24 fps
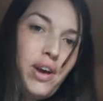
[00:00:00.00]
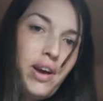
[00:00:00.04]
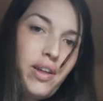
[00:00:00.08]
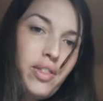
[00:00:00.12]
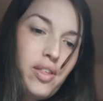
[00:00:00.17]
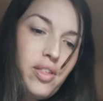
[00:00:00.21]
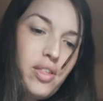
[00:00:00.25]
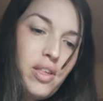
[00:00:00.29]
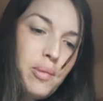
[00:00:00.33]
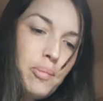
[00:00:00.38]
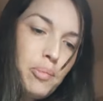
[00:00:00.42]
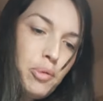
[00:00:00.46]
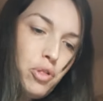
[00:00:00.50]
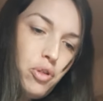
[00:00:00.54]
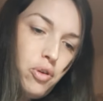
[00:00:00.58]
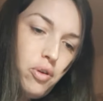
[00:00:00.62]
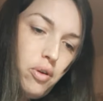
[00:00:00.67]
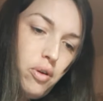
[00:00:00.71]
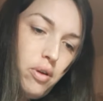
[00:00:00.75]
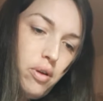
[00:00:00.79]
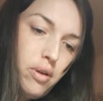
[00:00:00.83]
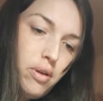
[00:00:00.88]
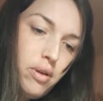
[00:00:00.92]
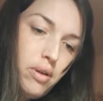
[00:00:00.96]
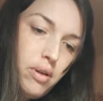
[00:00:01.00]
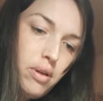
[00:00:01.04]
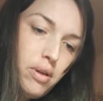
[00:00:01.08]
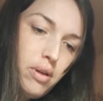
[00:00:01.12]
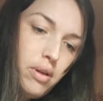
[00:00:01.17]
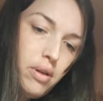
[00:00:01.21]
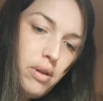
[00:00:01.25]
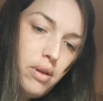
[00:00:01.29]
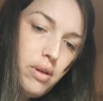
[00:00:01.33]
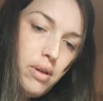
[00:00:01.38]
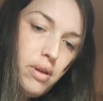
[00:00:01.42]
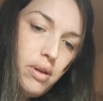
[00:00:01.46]
the temperature.
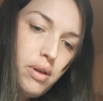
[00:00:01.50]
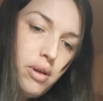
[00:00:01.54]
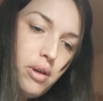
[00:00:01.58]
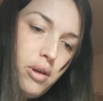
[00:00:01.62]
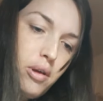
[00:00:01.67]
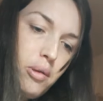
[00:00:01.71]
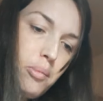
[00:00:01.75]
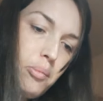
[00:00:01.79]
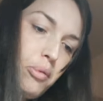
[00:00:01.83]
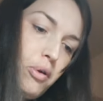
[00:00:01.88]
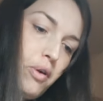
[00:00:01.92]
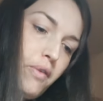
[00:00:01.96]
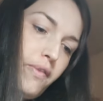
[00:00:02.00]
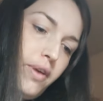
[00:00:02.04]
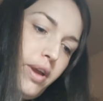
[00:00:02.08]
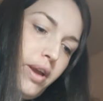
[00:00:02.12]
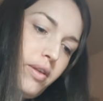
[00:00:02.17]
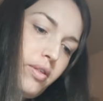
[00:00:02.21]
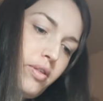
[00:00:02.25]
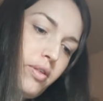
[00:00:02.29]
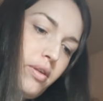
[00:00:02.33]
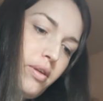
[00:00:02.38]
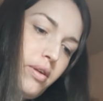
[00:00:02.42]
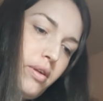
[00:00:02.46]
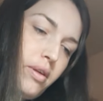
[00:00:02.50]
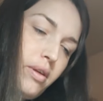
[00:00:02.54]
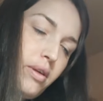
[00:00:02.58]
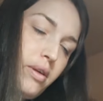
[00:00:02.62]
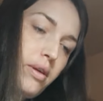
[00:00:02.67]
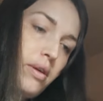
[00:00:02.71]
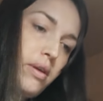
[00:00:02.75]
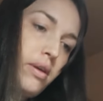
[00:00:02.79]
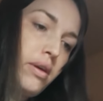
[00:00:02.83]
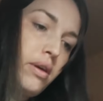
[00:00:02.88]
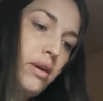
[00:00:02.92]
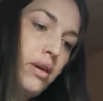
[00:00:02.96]
Perfect.
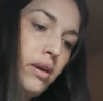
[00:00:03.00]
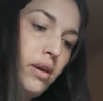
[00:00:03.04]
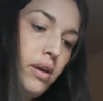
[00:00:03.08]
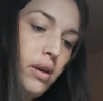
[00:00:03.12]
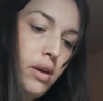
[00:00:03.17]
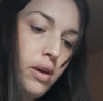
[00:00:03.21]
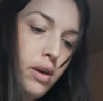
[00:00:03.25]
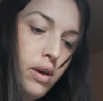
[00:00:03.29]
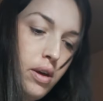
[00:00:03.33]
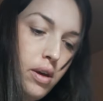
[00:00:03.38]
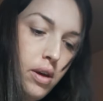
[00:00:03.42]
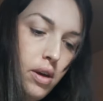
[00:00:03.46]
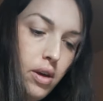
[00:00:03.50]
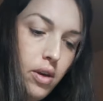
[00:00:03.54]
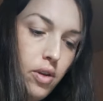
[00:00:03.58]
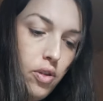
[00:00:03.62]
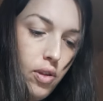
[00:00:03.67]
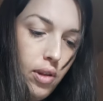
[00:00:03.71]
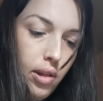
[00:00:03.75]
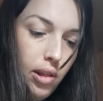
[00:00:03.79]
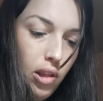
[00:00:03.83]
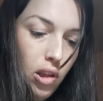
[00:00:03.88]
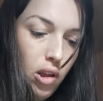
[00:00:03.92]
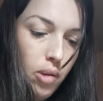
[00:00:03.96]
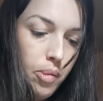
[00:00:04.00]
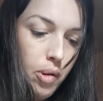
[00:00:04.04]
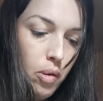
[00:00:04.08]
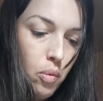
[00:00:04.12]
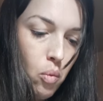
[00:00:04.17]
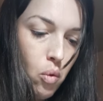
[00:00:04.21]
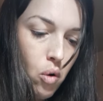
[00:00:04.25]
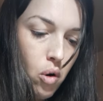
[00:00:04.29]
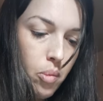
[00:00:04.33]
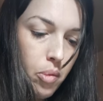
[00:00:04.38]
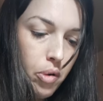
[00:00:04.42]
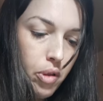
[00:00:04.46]
It's a little bit
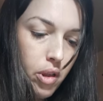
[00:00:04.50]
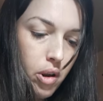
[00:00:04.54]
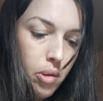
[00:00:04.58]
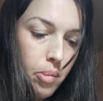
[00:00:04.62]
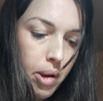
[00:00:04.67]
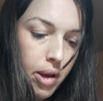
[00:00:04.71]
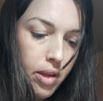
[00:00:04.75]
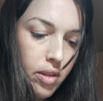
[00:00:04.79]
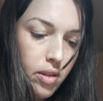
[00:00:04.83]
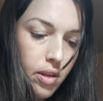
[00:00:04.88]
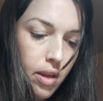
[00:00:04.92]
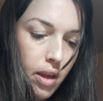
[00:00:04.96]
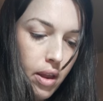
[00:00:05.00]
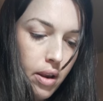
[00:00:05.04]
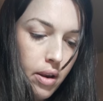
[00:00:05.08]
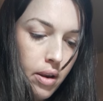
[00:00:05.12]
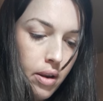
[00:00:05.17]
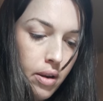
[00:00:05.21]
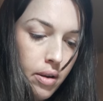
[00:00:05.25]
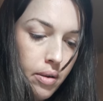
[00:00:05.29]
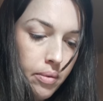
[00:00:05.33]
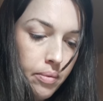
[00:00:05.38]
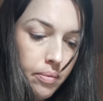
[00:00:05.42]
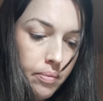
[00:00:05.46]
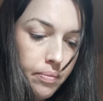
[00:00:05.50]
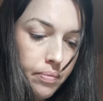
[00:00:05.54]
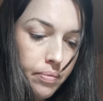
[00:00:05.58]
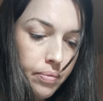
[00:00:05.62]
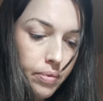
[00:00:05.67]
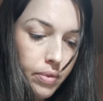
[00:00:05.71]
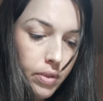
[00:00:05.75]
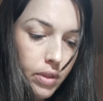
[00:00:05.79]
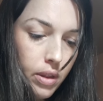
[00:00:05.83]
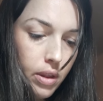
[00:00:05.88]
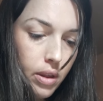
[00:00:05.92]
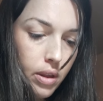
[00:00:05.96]
warmer than my skin.
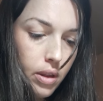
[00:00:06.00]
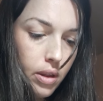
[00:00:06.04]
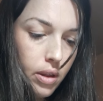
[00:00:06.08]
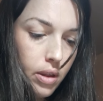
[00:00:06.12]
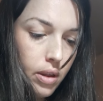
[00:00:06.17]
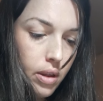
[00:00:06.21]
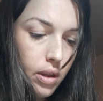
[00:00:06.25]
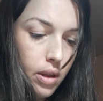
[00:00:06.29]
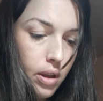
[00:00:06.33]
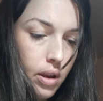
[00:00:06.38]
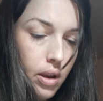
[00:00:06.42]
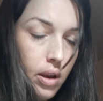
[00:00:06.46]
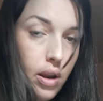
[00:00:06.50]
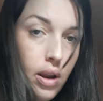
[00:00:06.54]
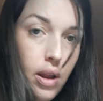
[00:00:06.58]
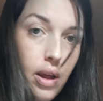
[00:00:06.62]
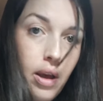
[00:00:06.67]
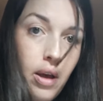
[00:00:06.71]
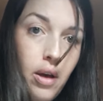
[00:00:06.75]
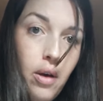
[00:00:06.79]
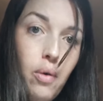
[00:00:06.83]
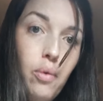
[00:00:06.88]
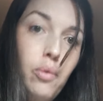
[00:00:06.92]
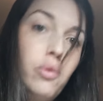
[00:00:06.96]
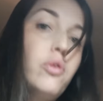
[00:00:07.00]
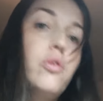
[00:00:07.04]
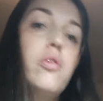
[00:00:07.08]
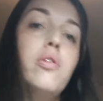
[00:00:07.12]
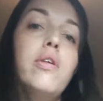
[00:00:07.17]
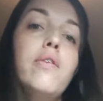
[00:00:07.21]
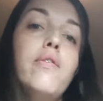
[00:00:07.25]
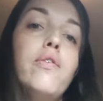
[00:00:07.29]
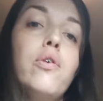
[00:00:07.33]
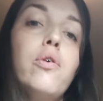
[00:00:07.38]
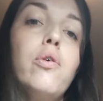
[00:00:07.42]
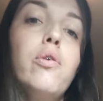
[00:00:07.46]
And now it's
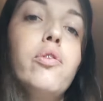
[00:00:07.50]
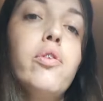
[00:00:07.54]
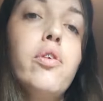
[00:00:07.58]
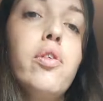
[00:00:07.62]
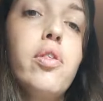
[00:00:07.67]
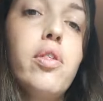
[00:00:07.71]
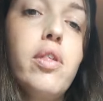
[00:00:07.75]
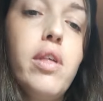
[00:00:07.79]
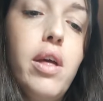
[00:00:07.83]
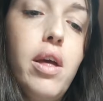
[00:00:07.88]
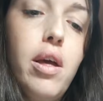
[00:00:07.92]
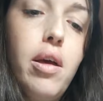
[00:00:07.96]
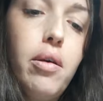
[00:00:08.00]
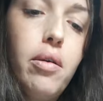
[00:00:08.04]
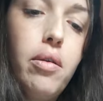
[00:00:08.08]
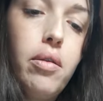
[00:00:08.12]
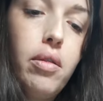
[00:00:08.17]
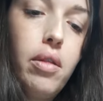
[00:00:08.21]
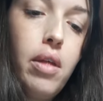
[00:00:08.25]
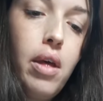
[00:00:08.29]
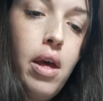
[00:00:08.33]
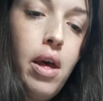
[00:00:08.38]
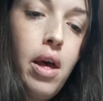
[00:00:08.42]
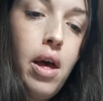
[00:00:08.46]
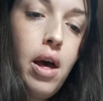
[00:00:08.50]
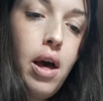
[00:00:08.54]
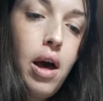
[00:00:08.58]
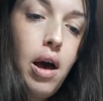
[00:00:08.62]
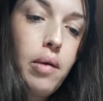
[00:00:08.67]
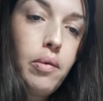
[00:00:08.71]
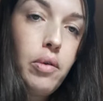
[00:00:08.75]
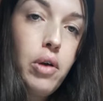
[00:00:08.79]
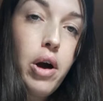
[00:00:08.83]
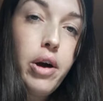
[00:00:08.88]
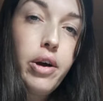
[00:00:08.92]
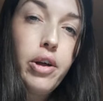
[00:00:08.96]
difficult to see. I'm
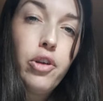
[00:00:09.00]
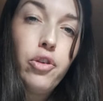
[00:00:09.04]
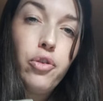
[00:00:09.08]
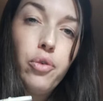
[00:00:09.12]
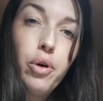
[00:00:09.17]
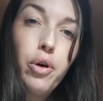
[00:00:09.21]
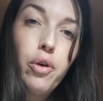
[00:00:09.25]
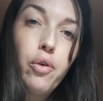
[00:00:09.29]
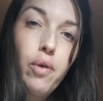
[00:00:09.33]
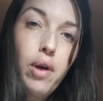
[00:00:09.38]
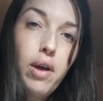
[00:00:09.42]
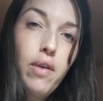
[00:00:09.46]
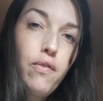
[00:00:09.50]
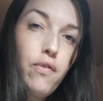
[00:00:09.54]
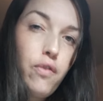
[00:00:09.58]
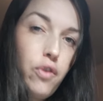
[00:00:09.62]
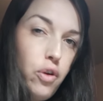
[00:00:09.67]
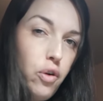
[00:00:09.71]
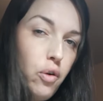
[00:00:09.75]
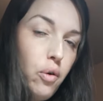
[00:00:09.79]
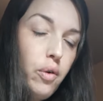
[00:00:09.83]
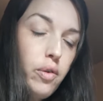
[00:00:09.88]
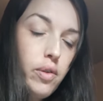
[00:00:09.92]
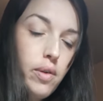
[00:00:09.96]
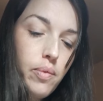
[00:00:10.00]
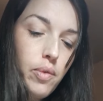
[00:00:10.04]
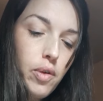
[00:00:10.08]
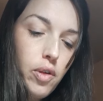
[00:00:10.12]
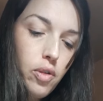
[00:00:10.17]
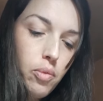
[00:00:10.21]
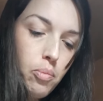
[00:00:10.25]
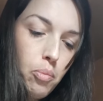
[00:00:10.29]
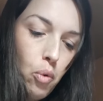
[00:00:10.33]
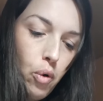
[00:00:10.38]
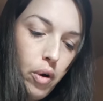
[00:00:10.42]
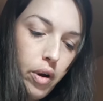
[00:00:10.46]
not going to do a great view because I'm just
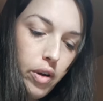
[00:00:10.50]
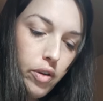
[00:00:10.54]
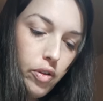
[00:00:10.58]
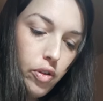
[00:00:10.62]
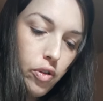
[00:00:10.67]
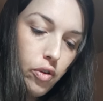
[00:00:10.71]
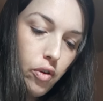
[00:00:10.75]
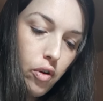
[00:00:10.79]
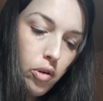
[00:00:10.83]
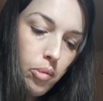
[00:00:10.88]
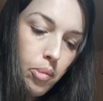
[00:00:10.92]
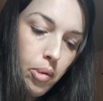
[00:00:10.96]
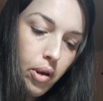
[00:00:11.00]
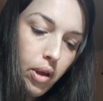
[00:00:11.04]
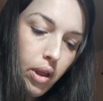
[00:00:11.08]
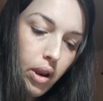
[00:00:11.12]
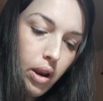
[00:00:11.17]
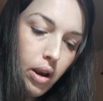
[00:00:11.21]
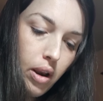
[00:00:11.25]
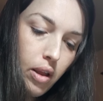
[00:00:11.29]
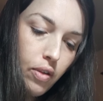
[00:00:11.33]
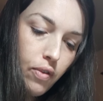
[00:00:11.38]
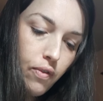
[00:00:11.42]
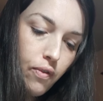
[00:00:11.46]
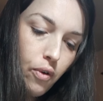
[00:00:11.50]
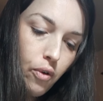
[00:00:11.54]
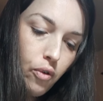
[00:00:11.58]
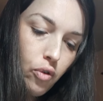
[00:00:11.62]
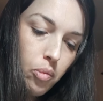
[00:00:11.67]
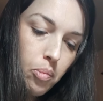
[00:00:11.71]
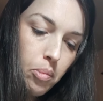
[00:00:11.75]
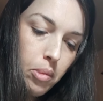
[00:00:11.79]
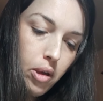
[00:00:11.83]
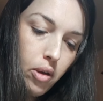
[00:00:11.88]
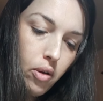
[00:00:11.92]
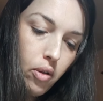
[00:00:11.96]
more concerned about getting his first
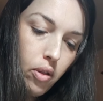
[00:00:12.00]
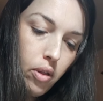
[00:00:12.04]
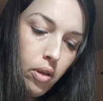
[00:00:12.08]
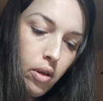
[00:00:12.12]
meal.